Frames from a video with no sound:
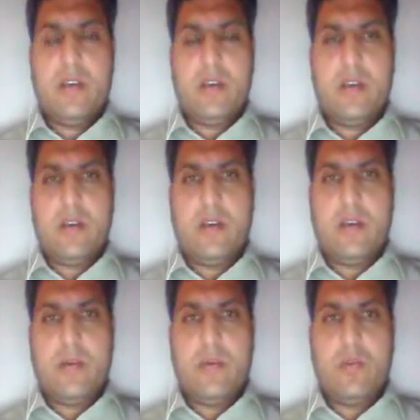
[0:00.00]

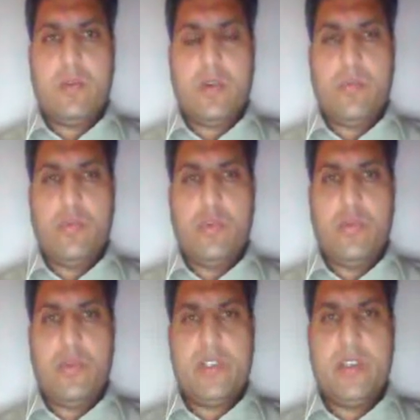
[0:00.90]
oral polio
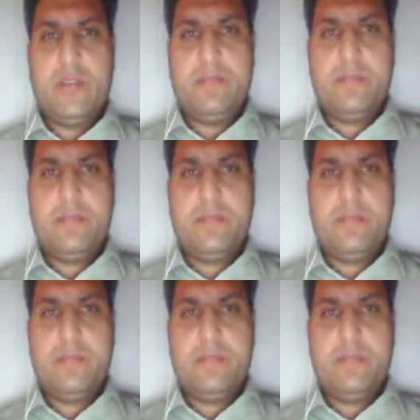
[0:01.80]
vaccine